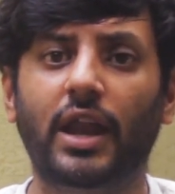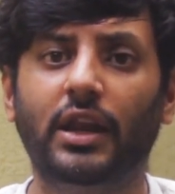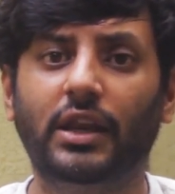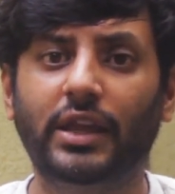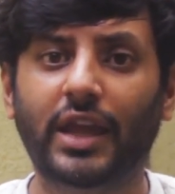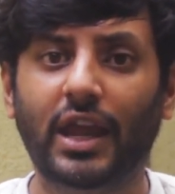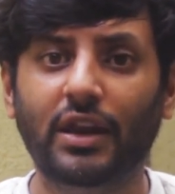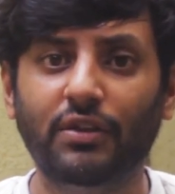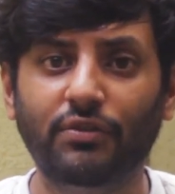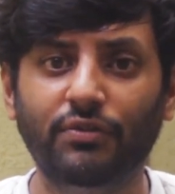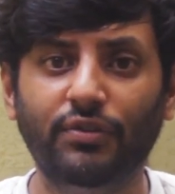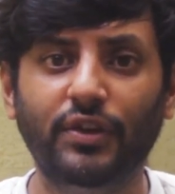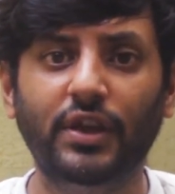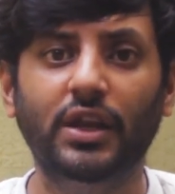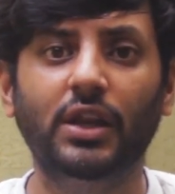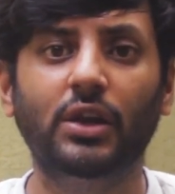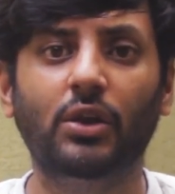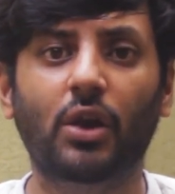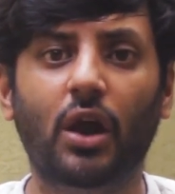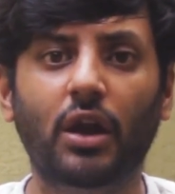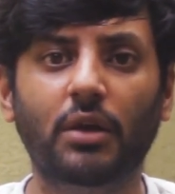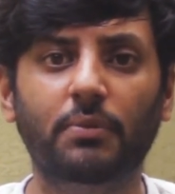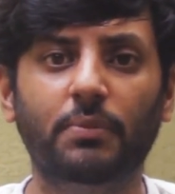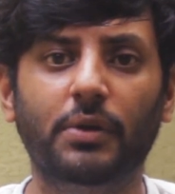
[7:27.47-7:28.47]
And can
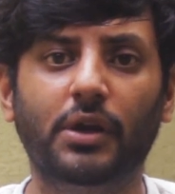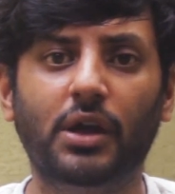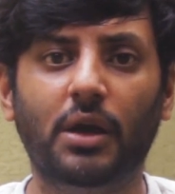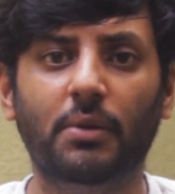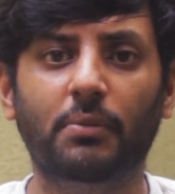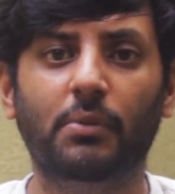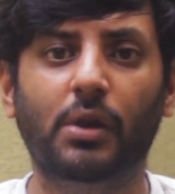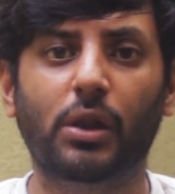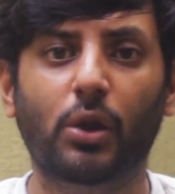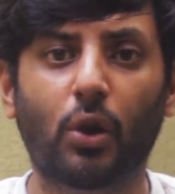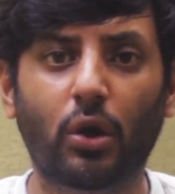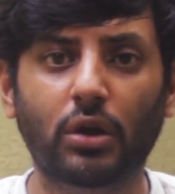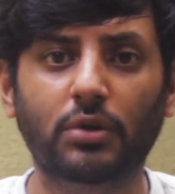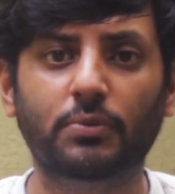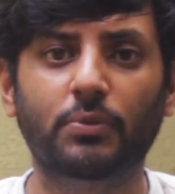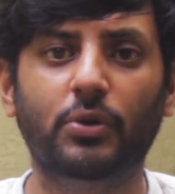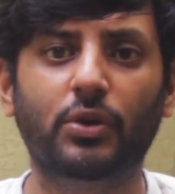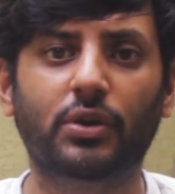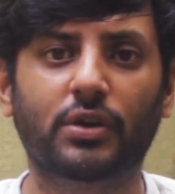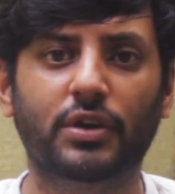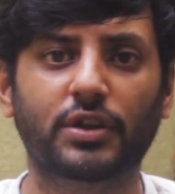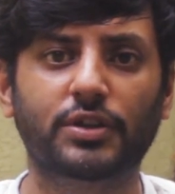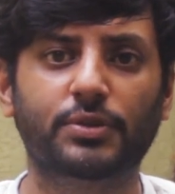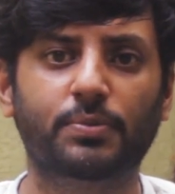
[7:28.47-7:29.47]
we not become a
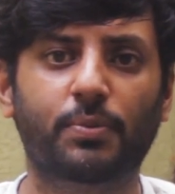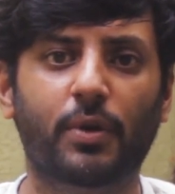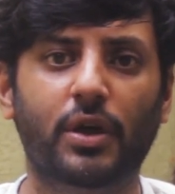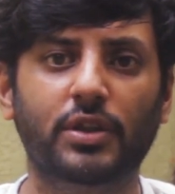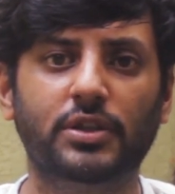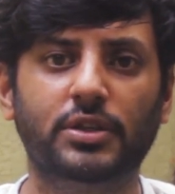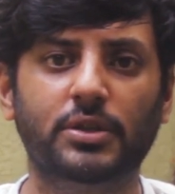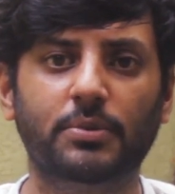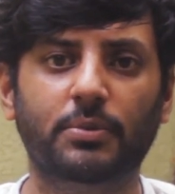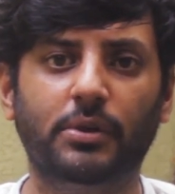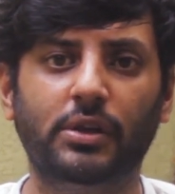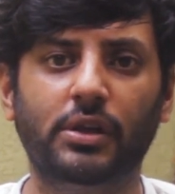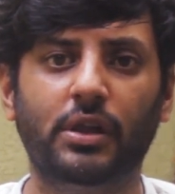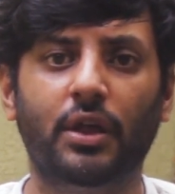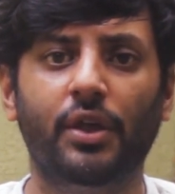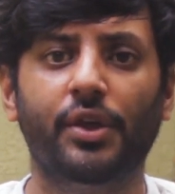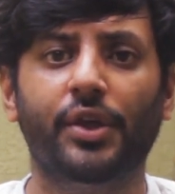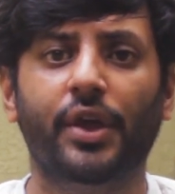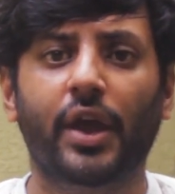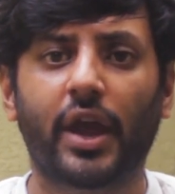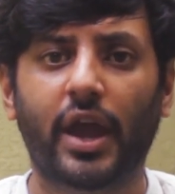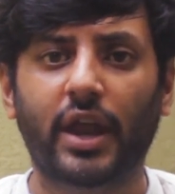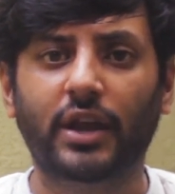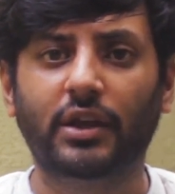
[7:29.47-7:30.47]
lot more
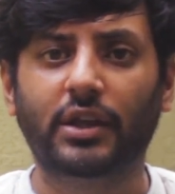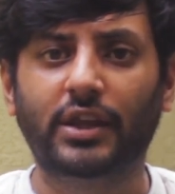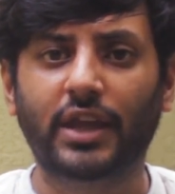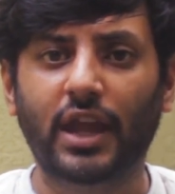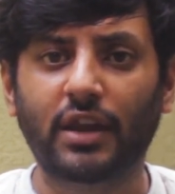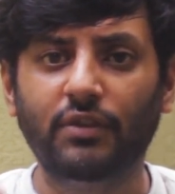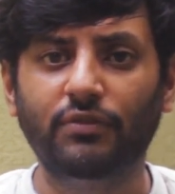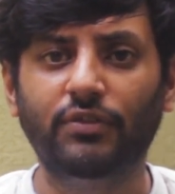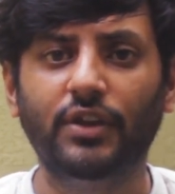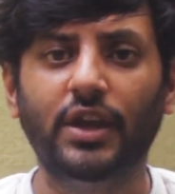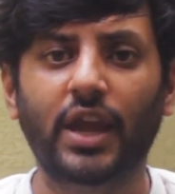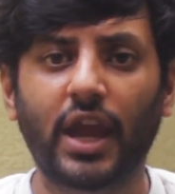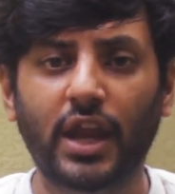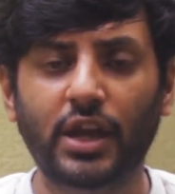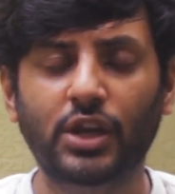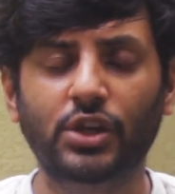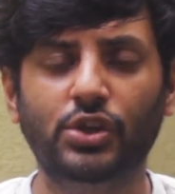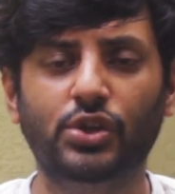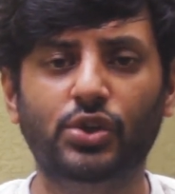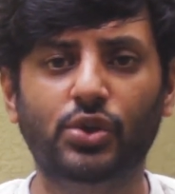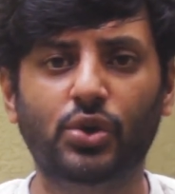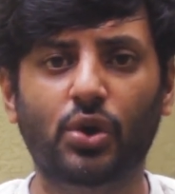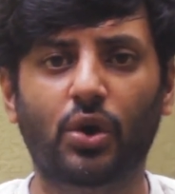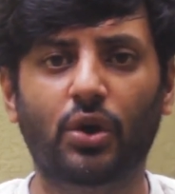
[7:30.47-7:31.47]
responsible? And can
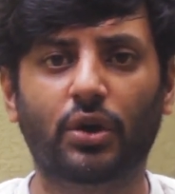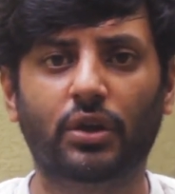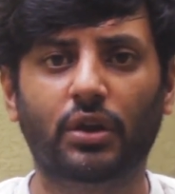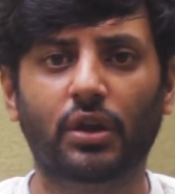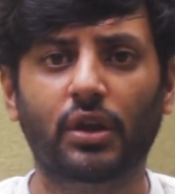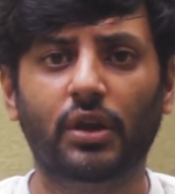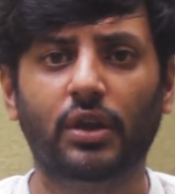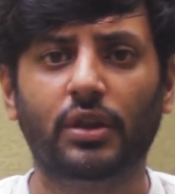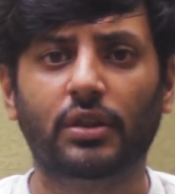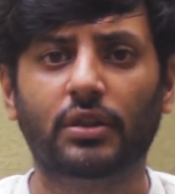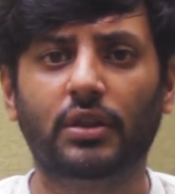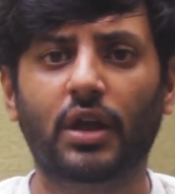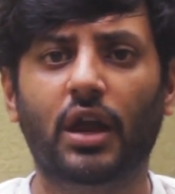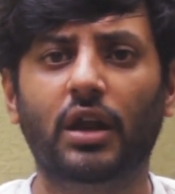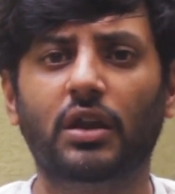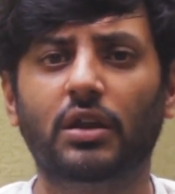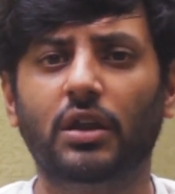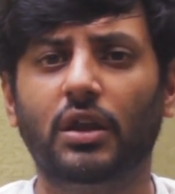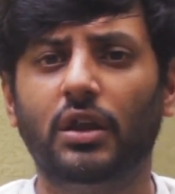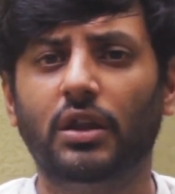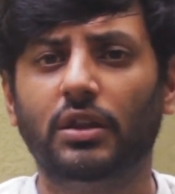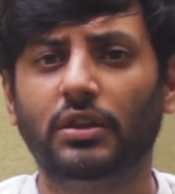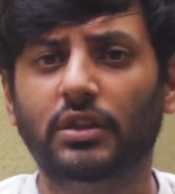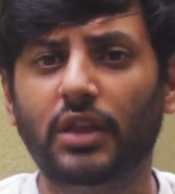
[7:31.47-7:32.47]
we ensure
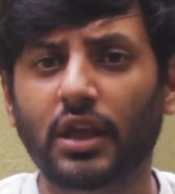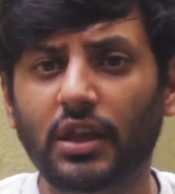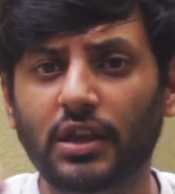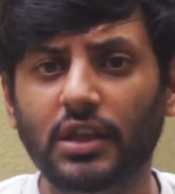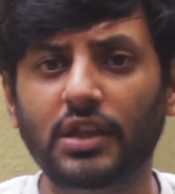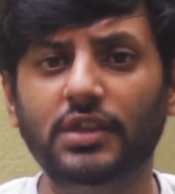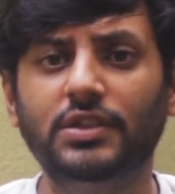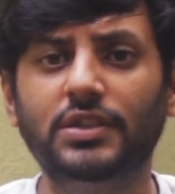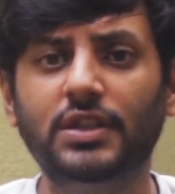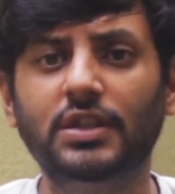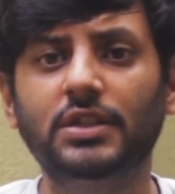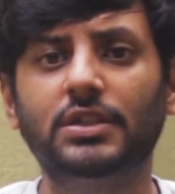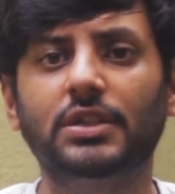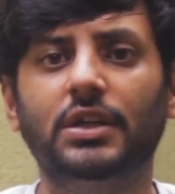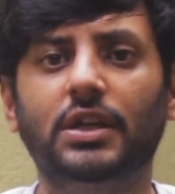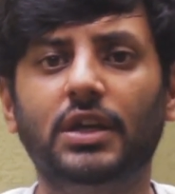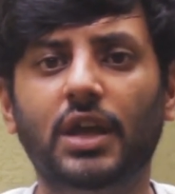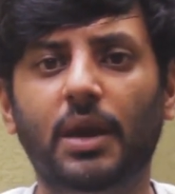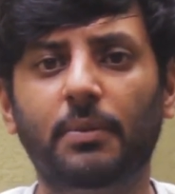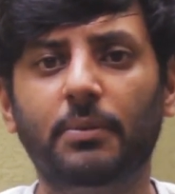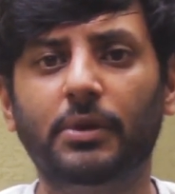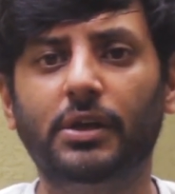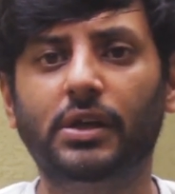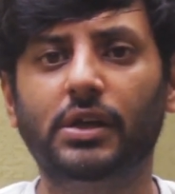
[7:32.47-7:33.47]
that there
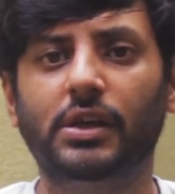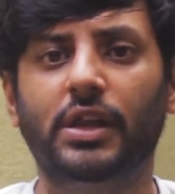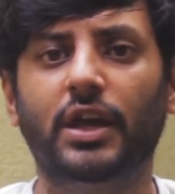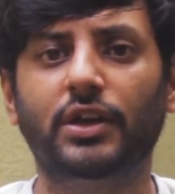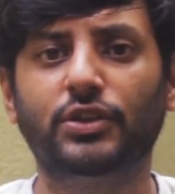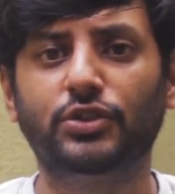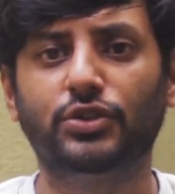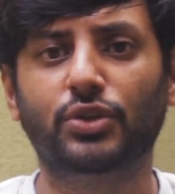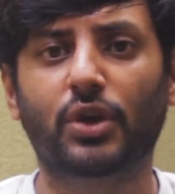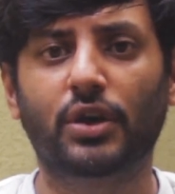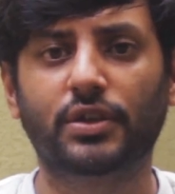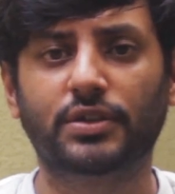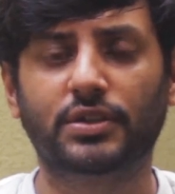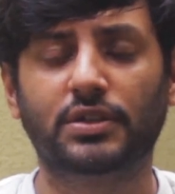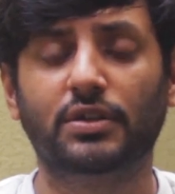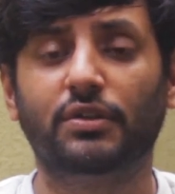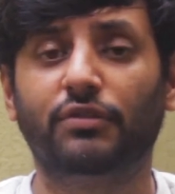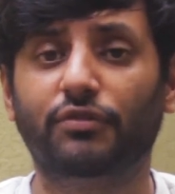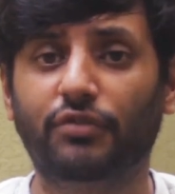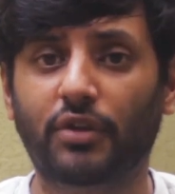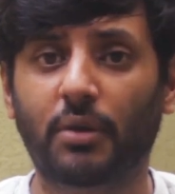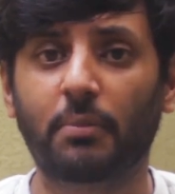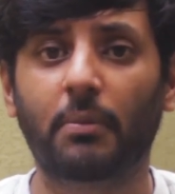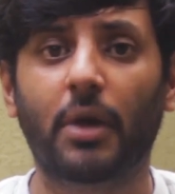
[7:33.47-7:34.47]
isn't a chemical
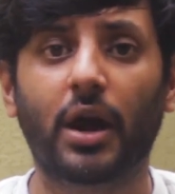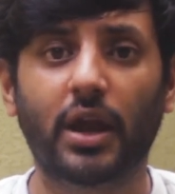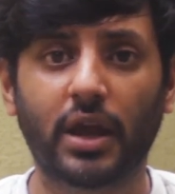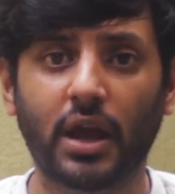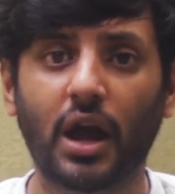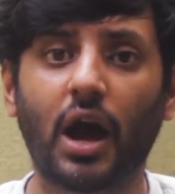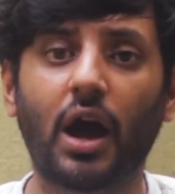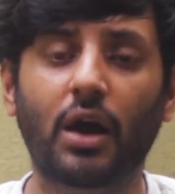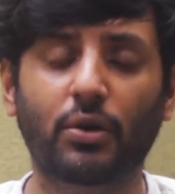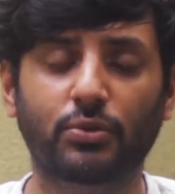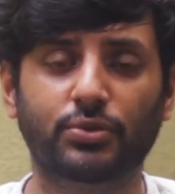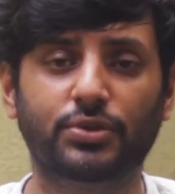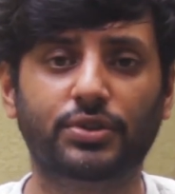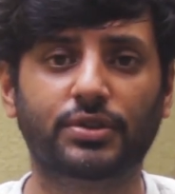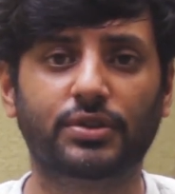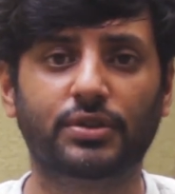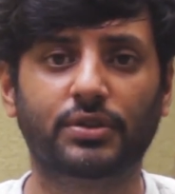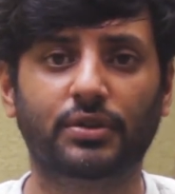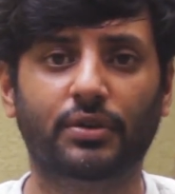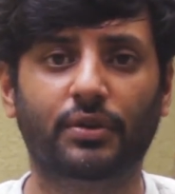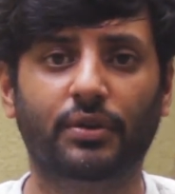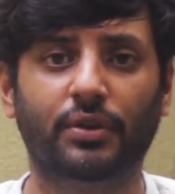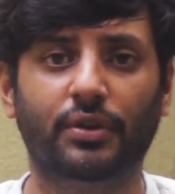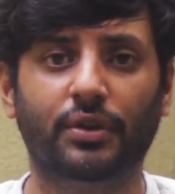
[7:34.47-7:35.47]
exhaust from my
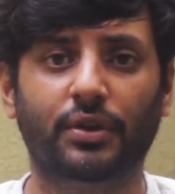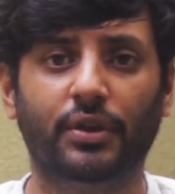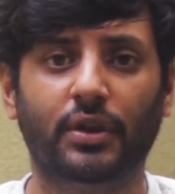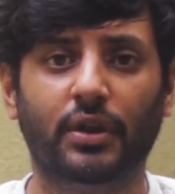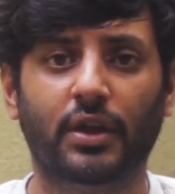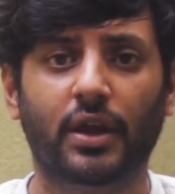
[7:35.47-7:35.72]
house?